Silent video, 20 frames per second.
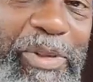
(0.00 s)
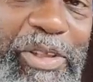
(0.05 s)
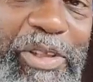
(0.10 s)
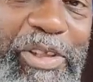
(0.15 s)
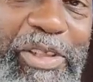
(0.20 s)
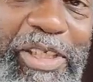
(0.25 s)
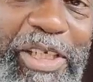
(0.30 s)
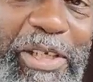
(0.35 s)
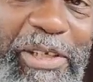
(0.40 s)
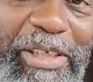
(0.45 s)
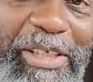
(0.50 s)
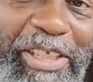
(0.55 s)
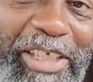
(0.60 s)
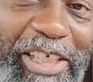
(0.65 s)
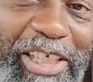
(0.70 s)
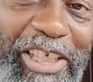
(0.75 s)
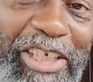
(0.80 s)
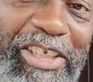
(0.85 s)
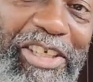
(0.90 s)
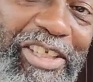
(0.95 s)
Your deep,
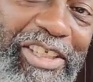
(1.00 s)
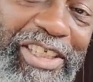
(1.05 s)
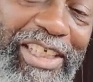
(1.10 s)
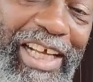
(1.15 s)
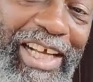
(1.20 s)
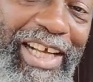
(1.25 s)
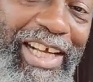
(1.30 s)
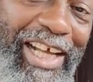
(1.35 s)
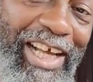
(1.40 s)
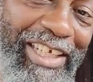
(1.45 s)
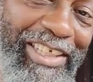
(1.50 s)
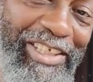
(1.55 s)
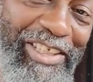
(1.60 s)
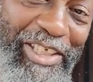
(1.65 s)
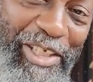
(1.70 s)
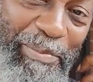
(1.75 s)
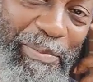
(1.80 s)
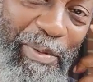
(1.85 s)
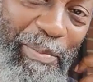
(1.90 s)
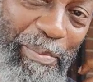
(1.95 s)
lineage has
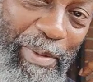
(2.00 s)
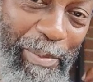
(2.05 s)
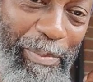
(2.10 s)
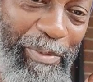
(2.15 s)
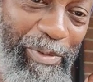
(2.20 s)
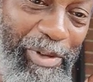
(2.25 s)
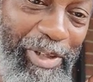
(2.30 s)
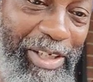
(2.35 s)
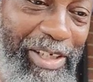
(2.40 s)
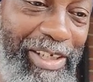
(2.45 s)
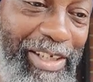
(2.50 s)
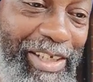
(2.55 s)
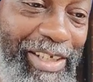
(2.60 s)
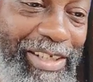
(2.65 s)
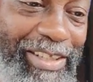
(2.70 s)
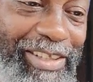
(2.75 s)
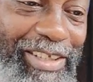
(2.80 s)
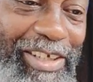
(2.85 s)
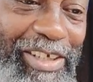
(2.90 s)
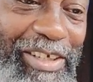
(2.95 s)
deeper memory
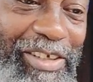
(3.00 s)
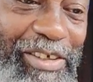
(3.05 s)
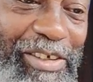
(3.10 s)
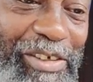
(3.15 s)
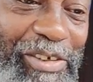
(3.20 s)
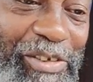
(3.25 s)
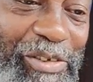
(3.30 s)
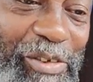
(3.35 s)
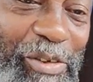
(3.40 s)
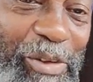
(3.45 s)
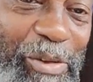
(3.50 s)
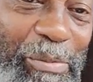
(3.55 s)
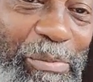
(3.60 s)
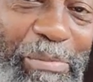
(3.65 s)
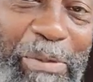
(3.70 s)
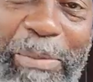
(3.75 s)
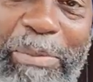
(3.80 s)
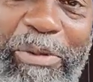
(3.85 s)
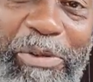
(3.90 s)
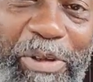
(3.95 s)
than your
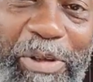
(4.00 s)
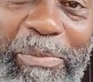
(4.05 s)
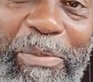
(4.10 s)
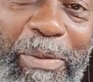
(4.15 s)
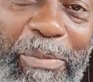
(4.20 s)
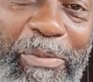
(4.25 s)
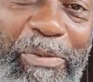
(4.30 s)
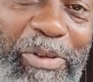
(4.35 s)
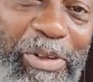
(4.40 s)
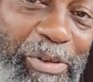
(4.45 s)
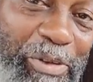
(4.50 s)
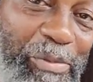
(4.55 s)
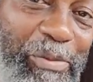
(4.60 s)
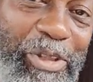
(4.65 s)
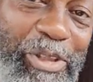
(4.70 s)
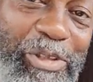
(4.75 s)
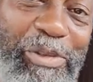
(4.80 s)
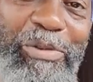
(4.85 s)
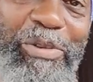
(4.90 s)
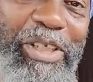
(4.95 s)
memory memory, or
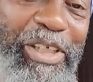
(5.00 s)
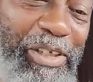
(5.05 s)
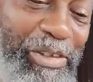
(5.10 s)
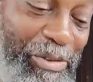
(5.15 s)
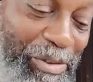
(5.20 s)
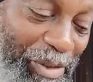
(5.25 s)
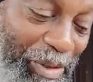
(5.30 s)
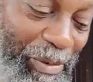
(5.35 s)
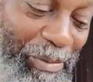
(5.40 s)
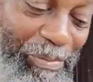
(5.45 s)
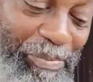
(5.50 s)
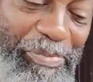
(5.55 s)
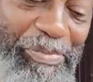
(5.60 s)
what you think you know.